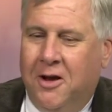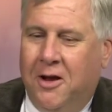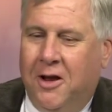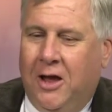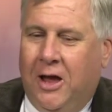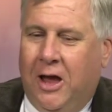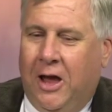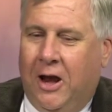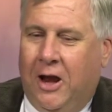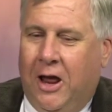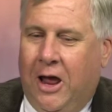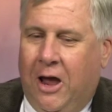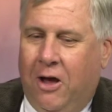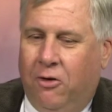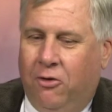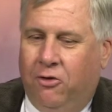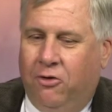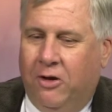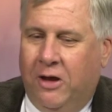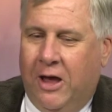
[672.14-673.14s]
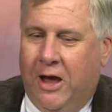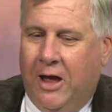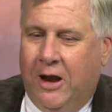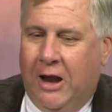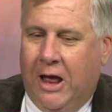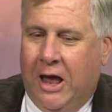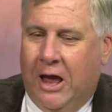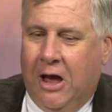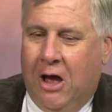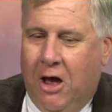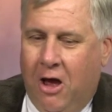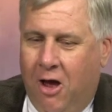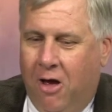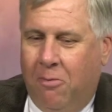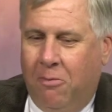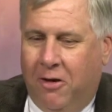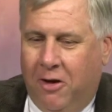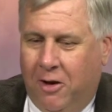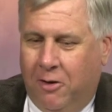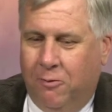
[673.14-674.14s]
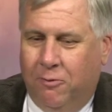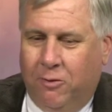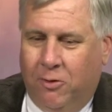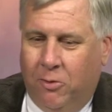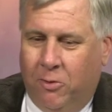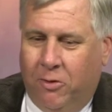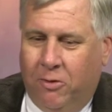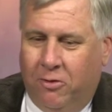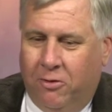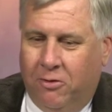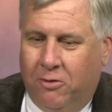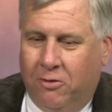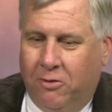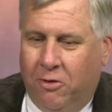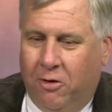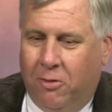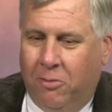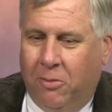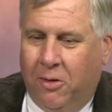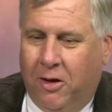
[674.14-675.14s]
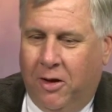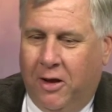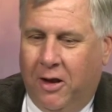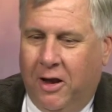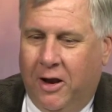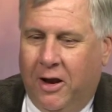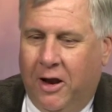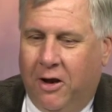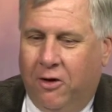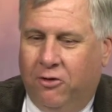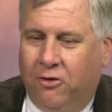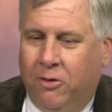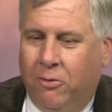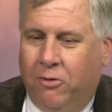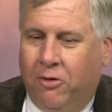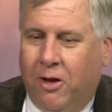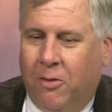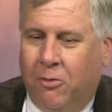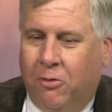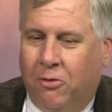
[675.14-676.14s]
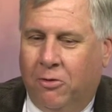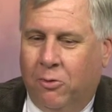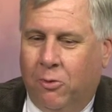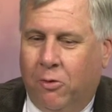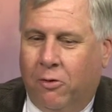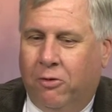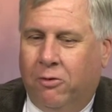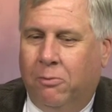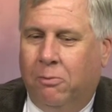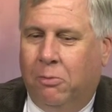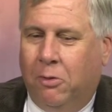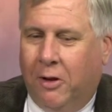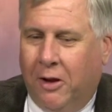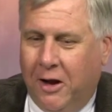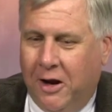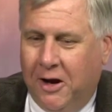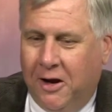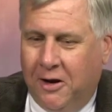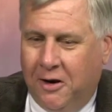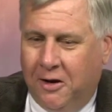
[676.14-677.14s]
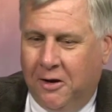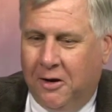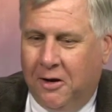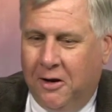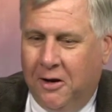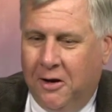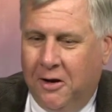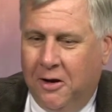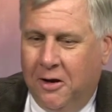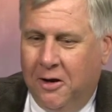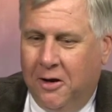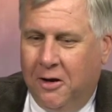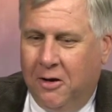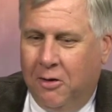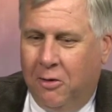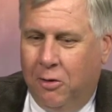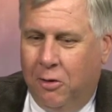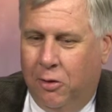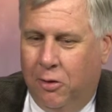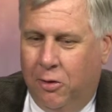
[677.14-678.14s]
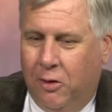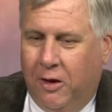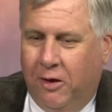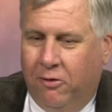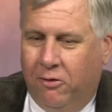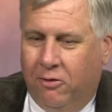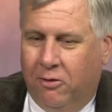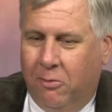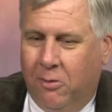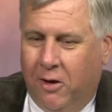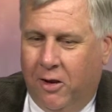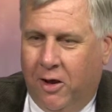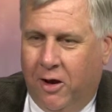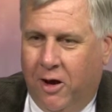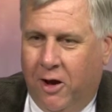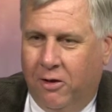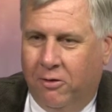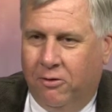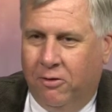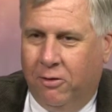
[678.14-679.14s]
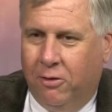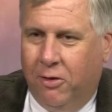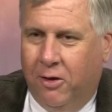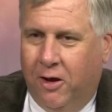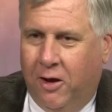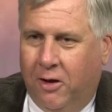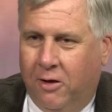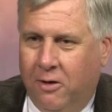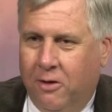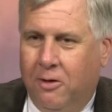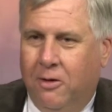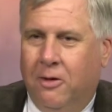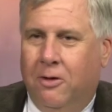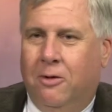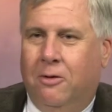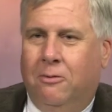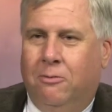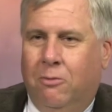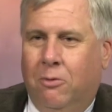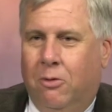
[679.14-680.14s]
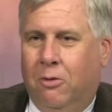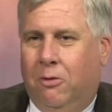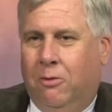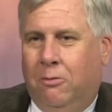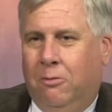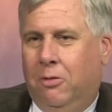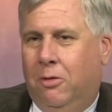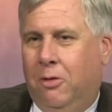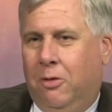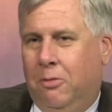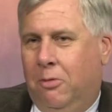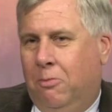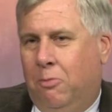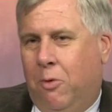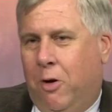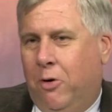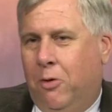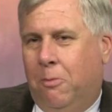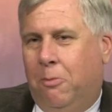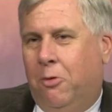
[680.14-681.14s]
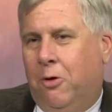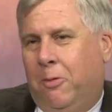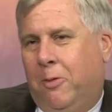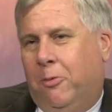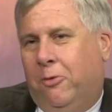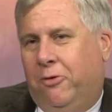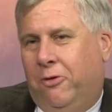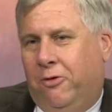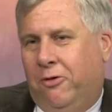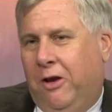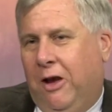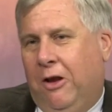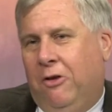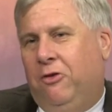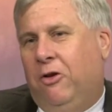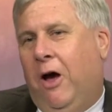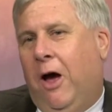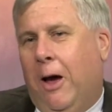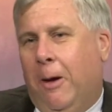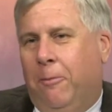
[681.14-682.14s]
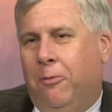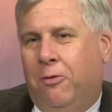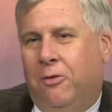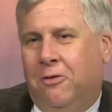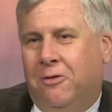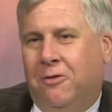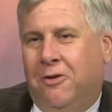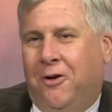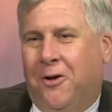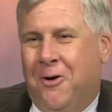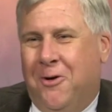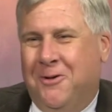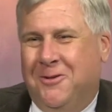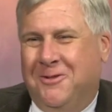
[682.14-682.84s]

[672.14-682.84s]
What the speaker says: and how she had a calming influence on me and how she was able to explain things to me. Like, I used to think, well, why don't poor people just get jobs, you know?